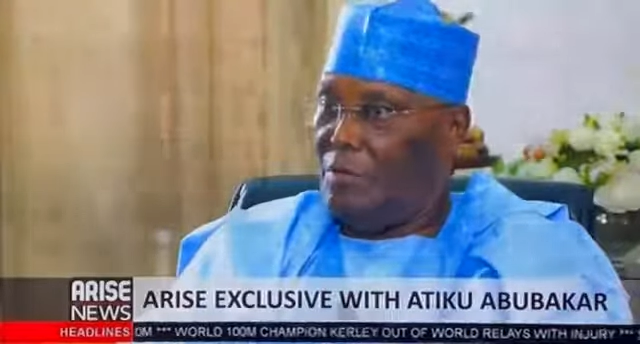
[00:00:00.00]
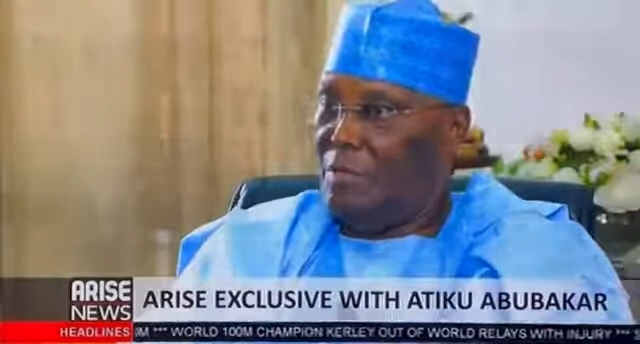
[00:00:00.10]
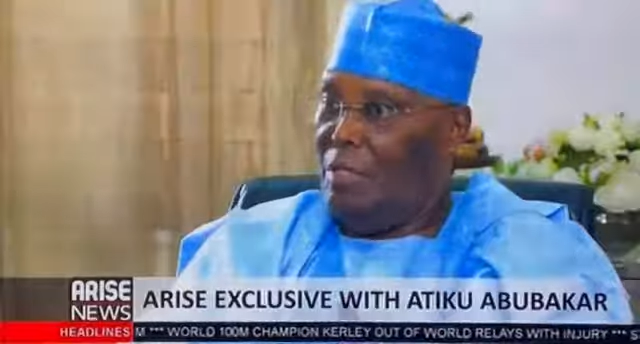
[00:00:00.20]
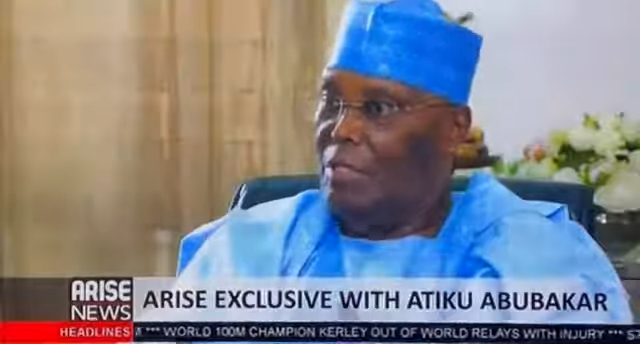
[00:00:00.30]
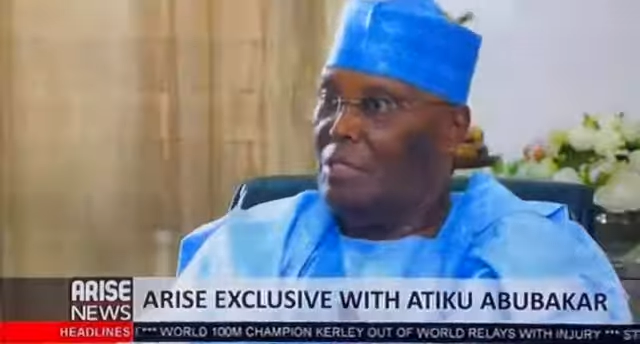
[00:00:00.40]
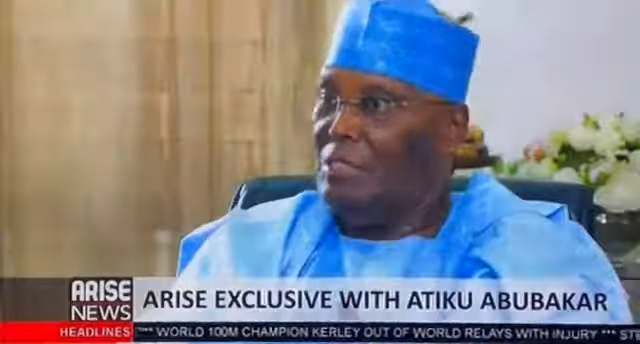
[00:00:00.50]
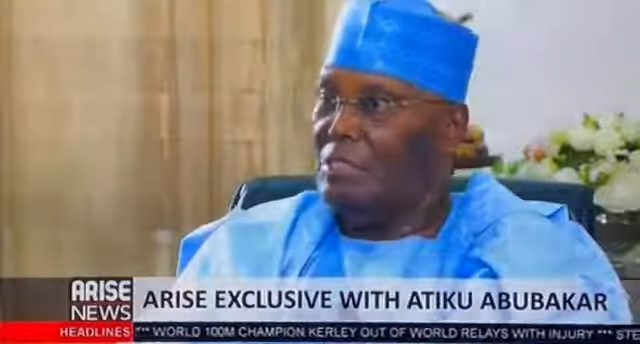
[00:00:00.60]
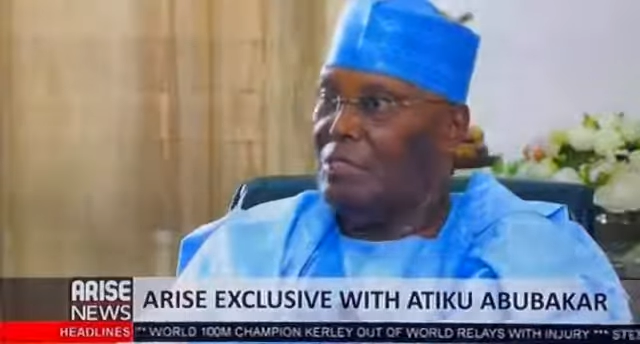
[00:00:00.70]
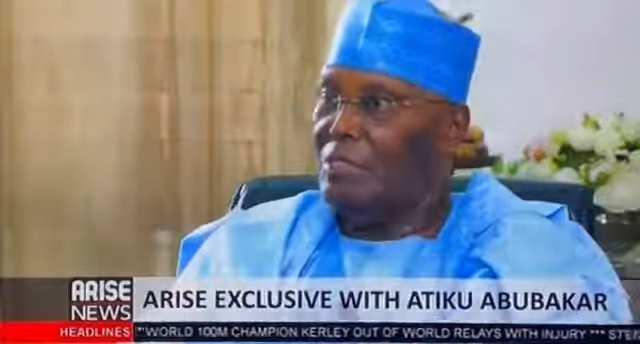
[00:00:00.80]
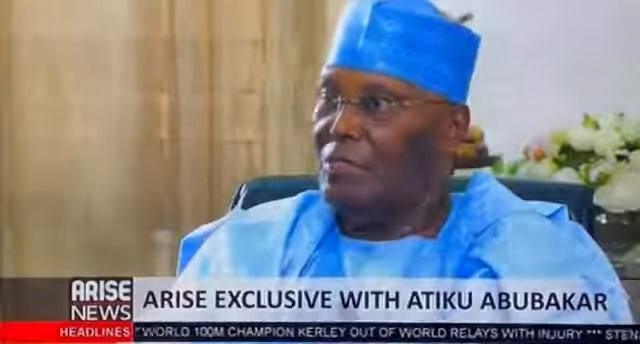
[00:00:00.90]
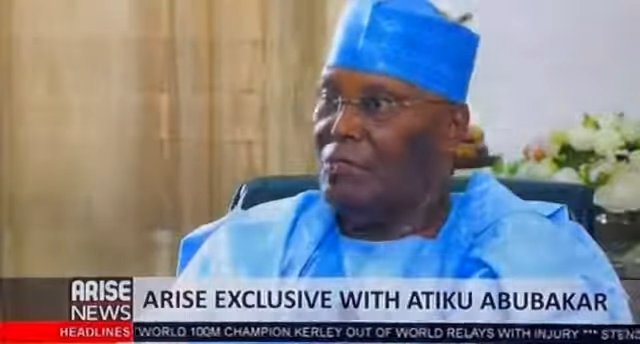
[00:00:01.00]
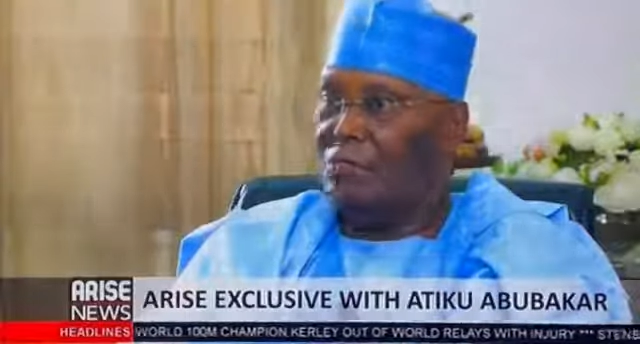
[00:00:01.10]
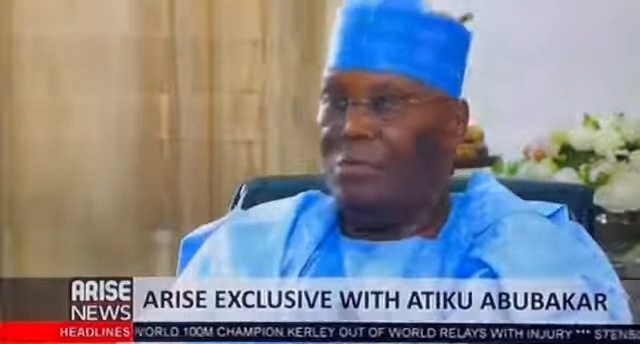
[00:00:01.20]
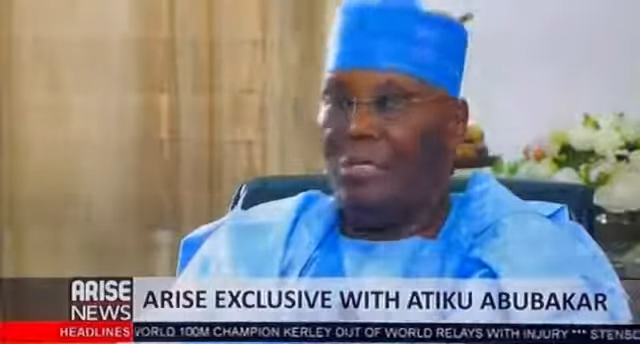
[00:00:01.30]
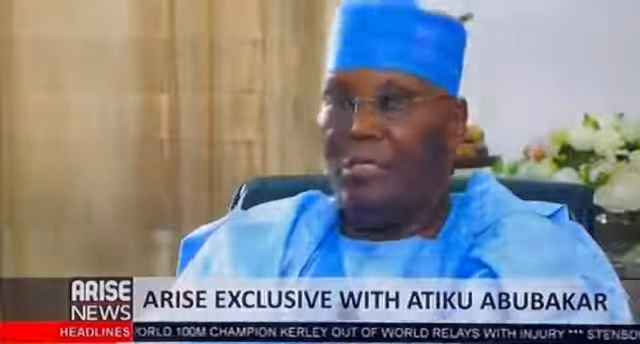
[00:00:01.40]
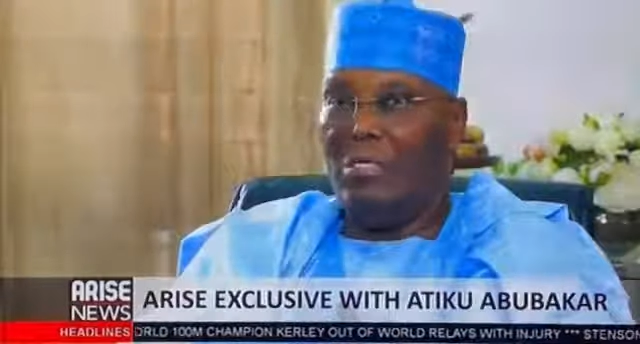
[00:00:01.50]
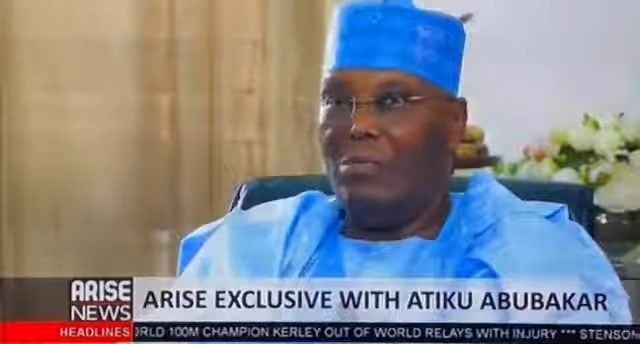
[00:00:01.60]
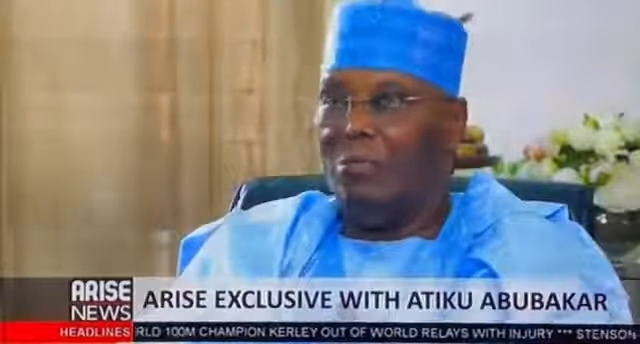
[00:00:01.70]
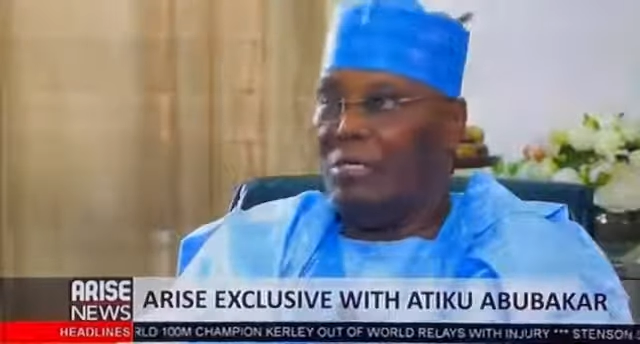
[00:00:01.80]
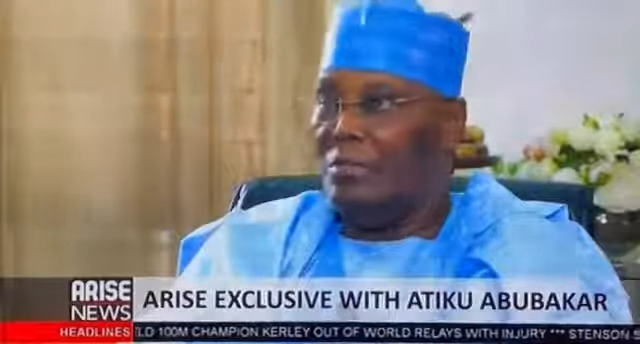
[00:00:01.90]
and he insisted to be my
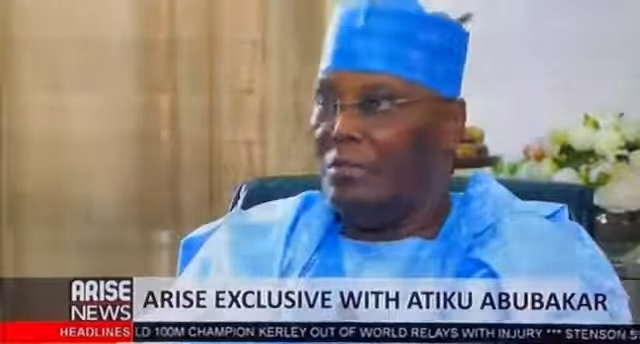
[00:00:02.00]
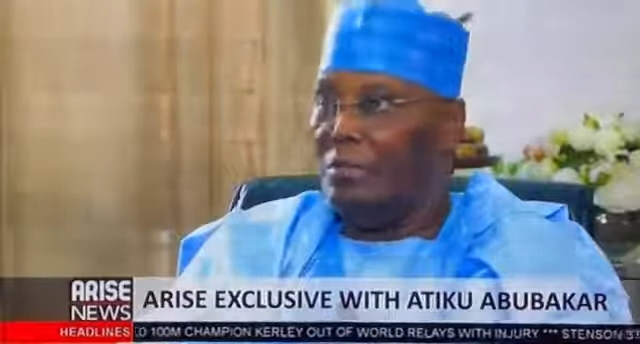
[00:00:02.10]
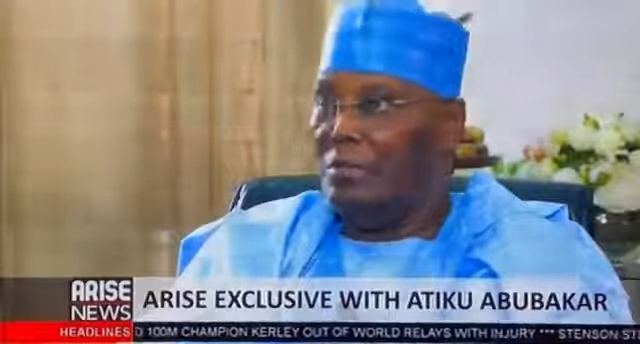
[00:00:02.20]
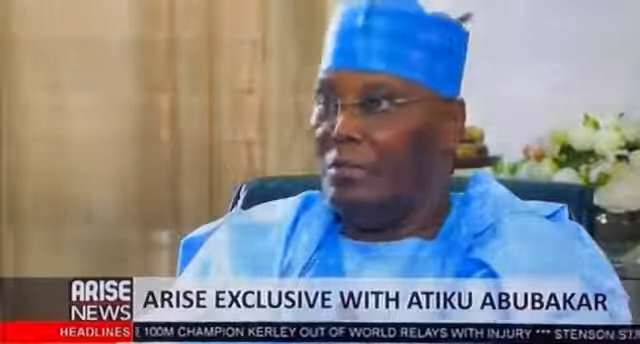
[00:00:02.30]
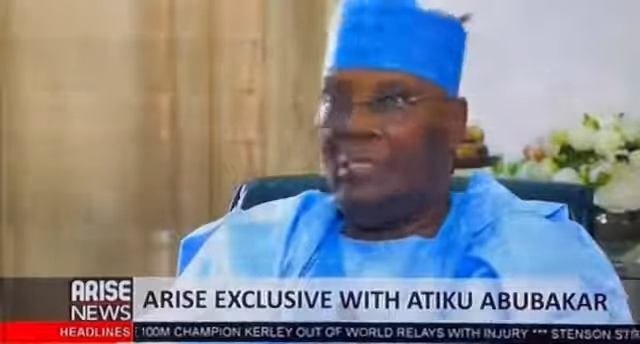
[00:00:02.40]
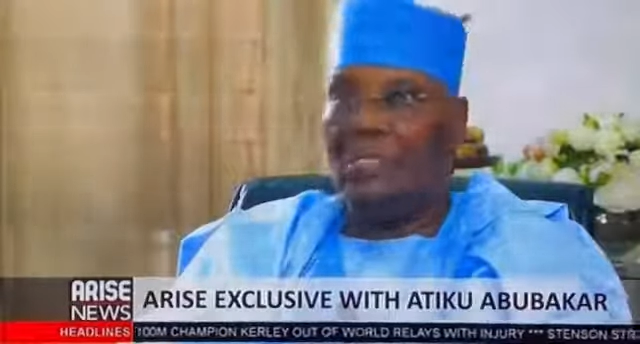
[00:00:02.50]
running mate. And I